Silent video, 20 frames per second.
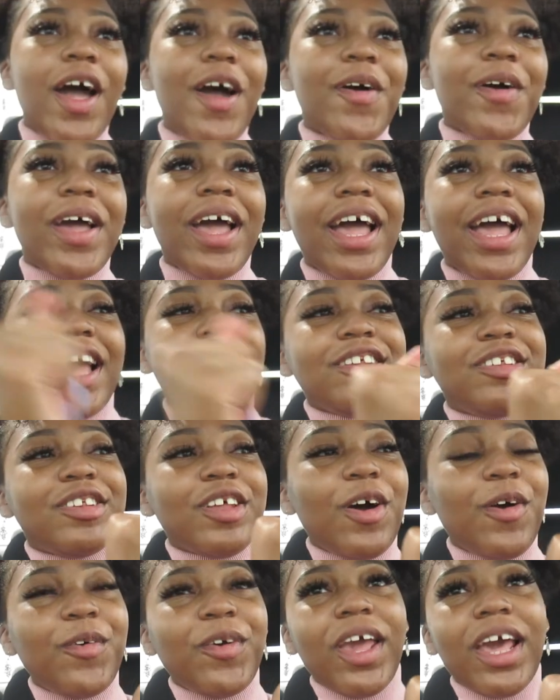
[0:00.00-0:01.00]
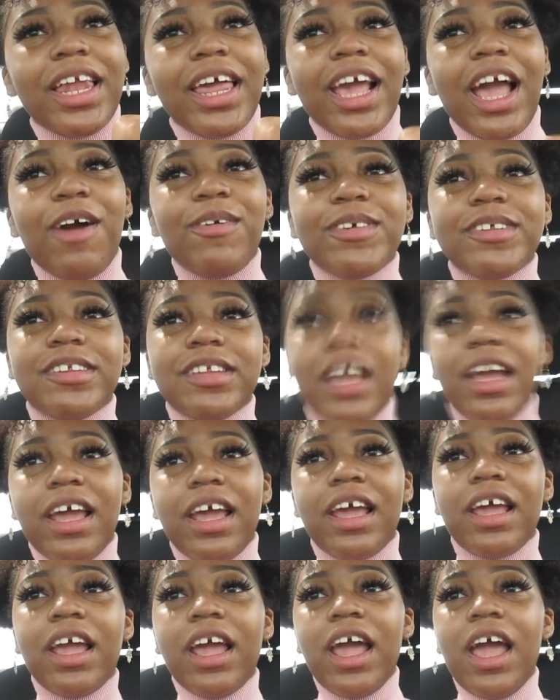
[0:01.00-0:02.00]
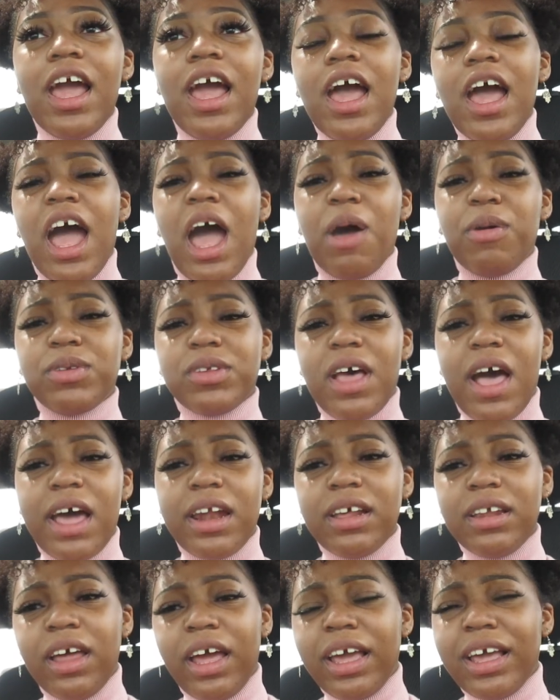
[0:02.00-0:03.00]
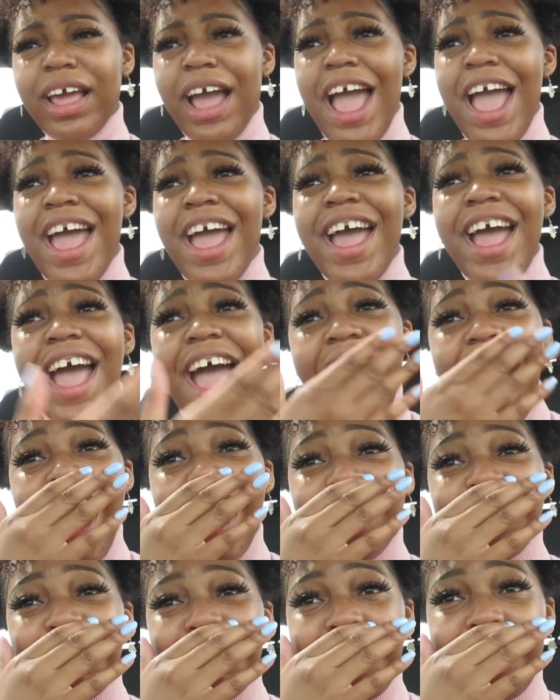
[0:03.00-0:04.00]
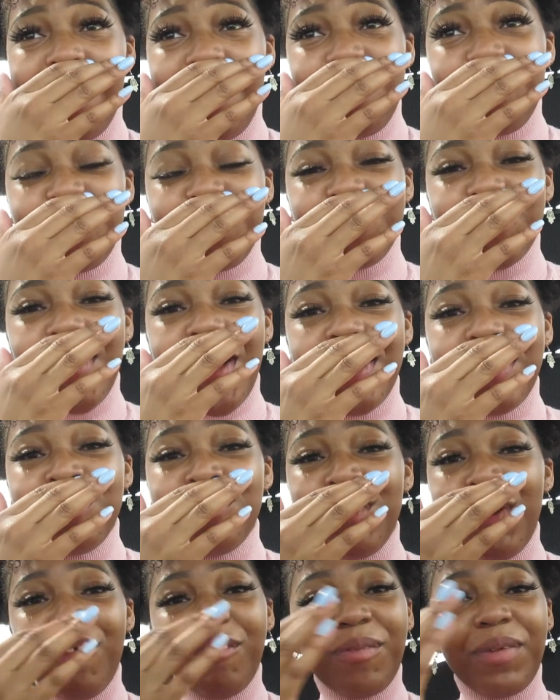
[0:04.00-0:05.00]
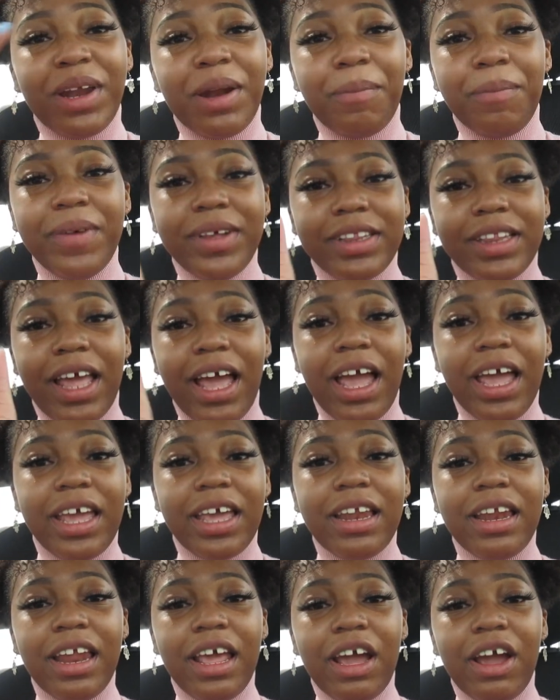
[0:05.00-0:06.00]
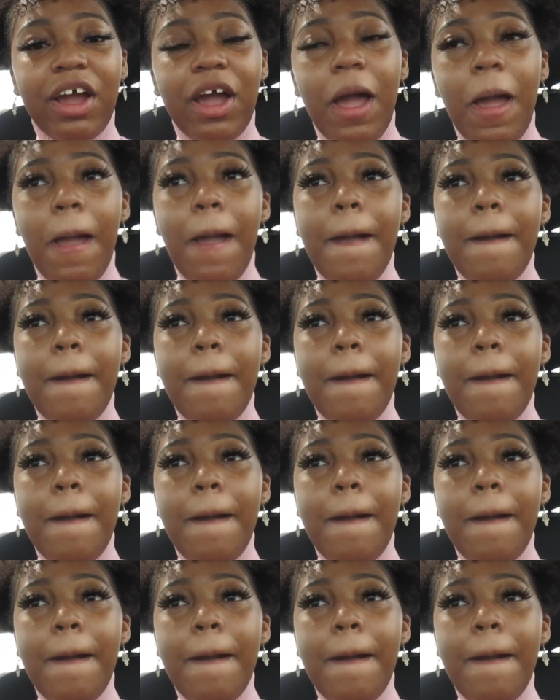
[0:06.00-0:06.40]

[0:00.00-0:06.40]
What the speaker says: Okay, so yeah, like I was saying, I was kind of like out of breath, so I don't even know if I'm gonna put that in there.